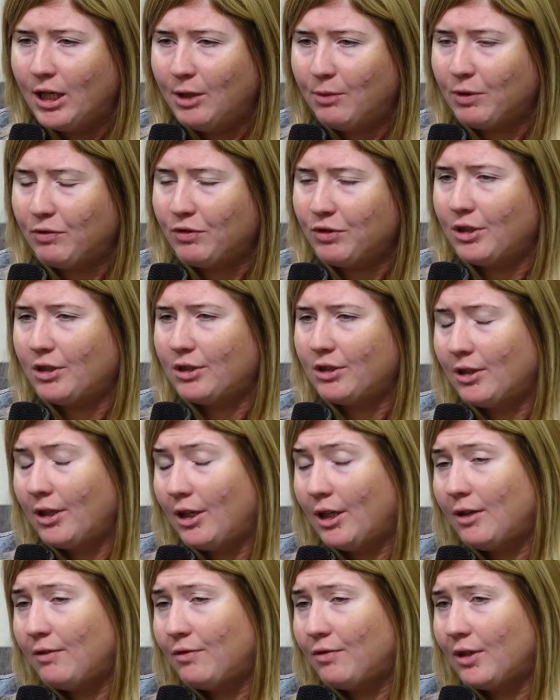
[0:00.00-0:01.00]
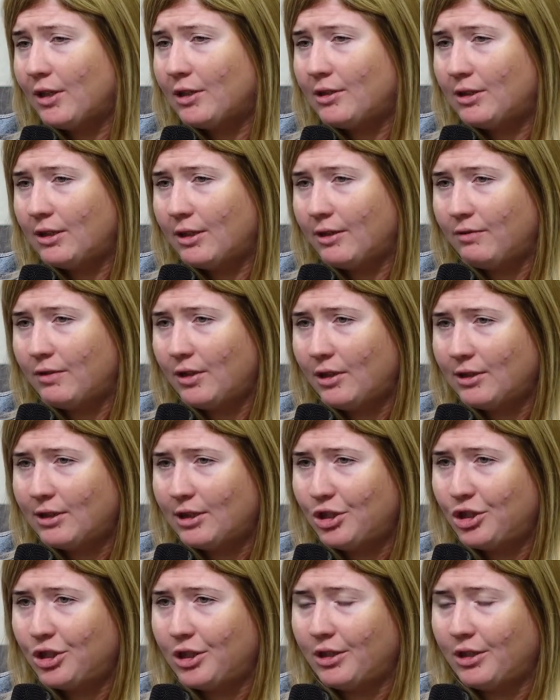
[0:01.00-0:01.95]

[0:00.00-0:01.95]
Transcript: veteran community, and um,